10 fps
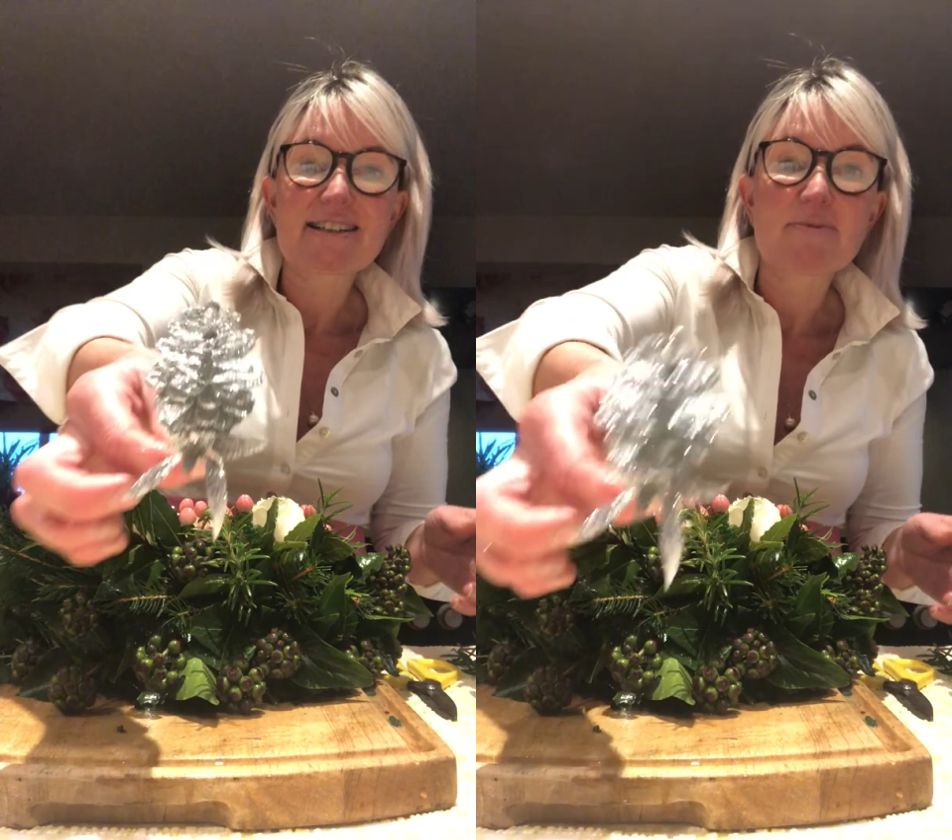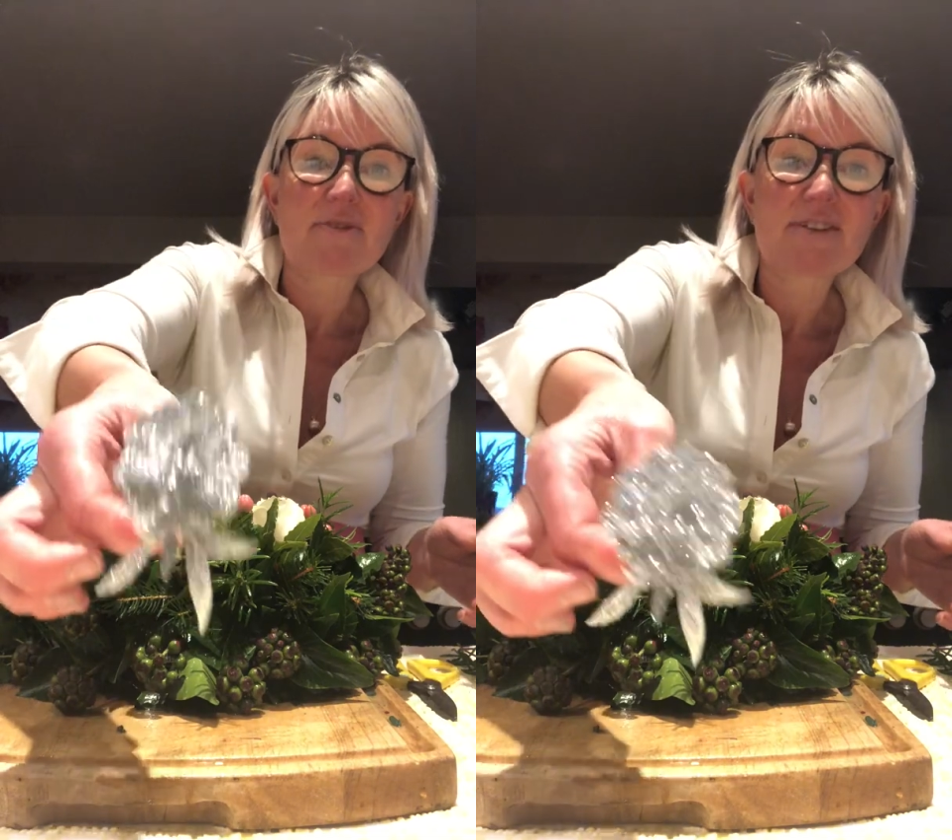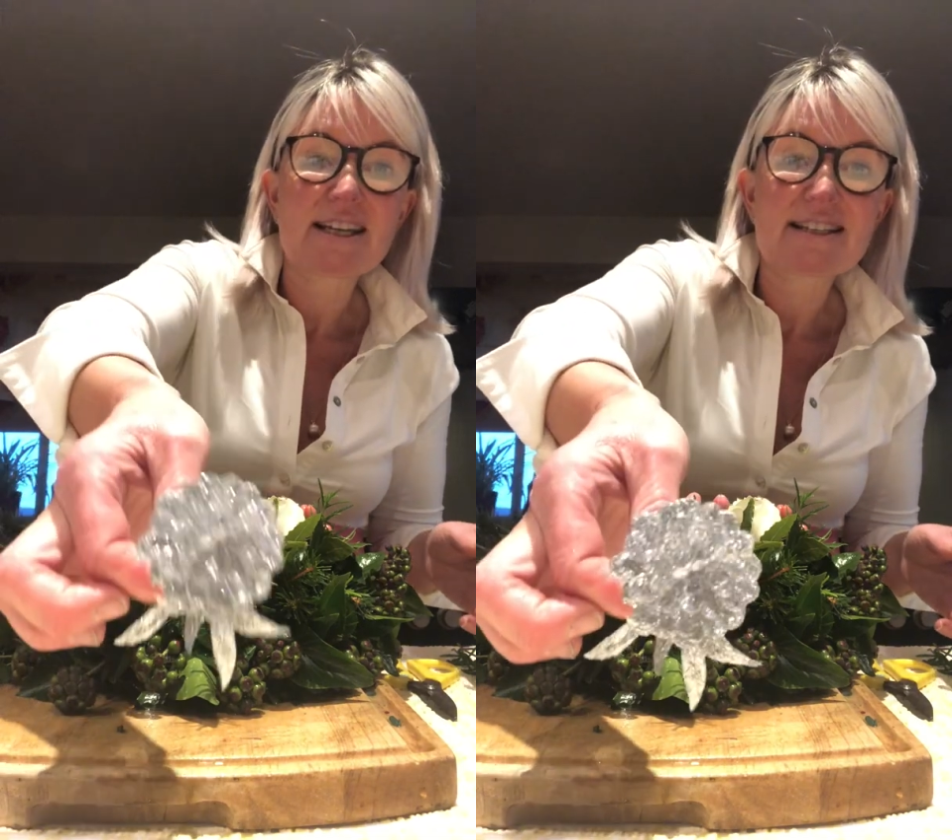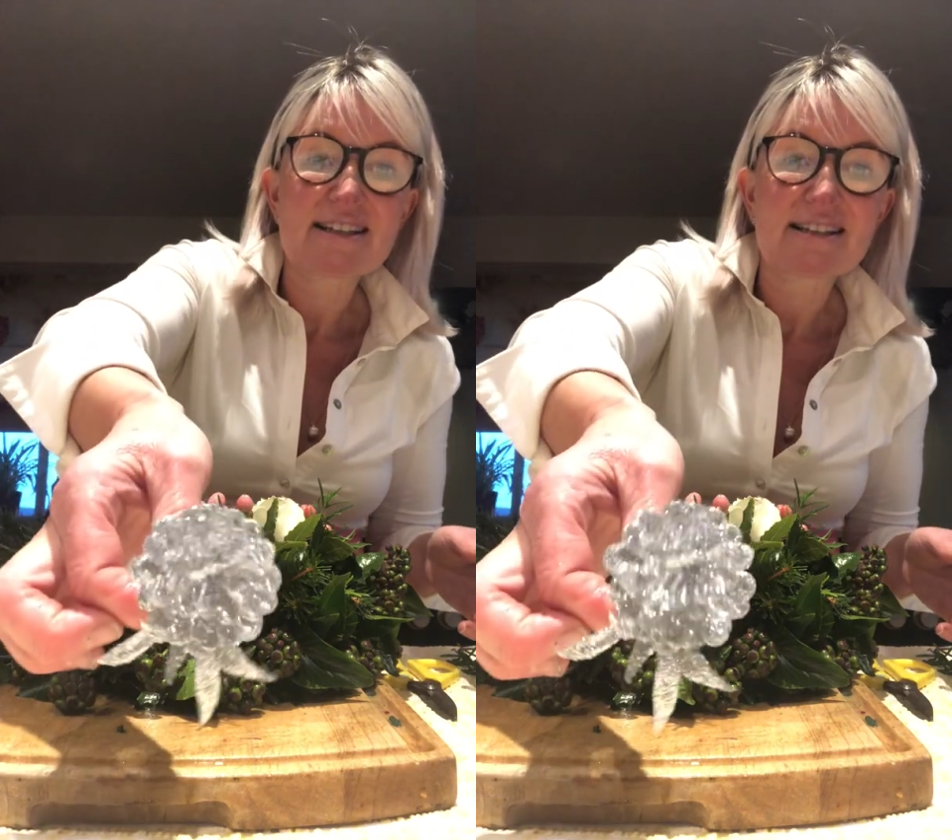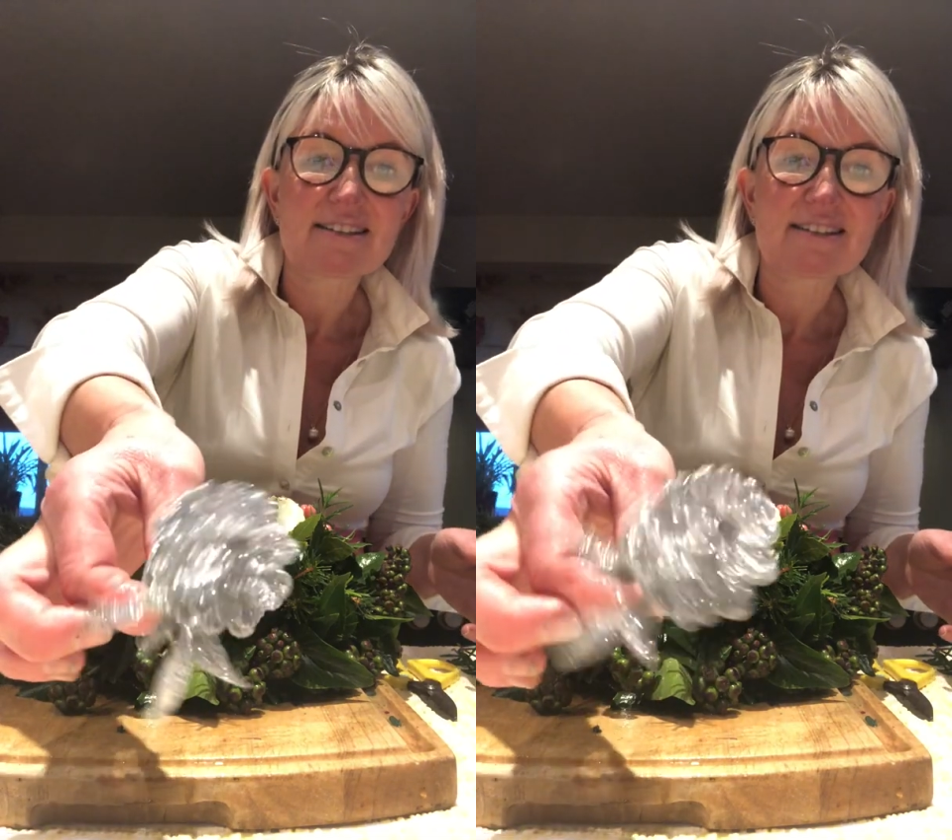some of these
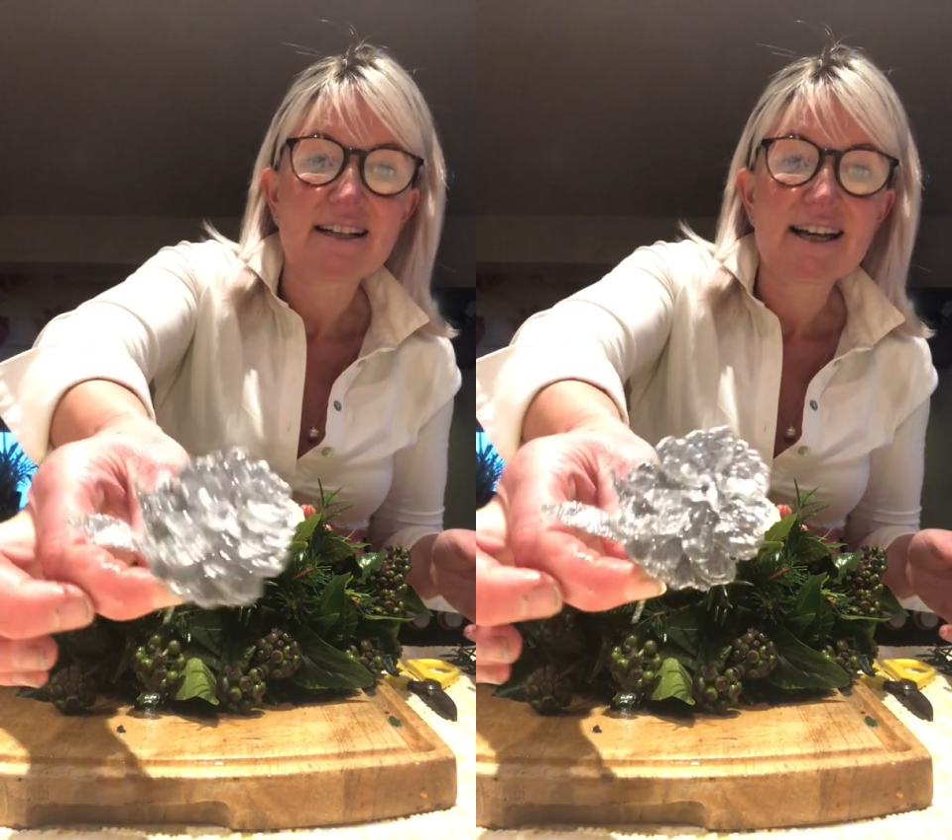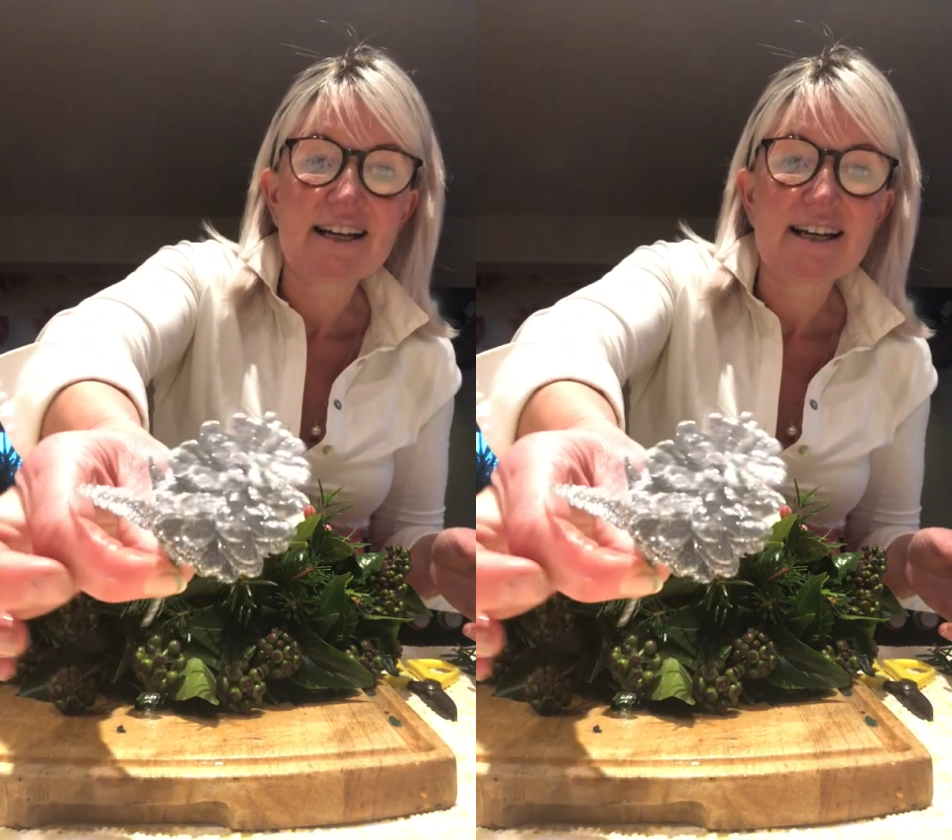little